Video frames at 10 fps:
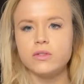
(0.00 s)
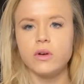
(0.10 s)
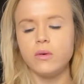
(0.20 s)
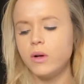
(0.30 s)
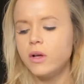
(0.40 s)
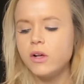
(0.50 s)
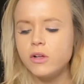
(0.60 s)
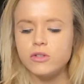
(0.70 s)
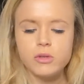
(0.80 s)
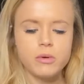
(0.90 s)
So
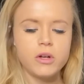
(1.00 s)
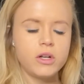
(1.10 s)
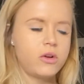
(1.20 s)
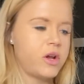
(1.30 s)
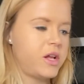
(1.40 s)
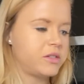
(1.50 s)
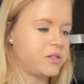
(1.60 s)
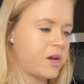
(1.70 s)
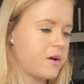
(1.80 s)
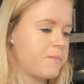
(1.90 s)
super good ingredients
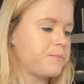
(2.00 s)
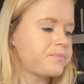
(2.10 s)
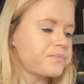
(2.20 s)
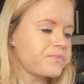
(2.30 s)
there.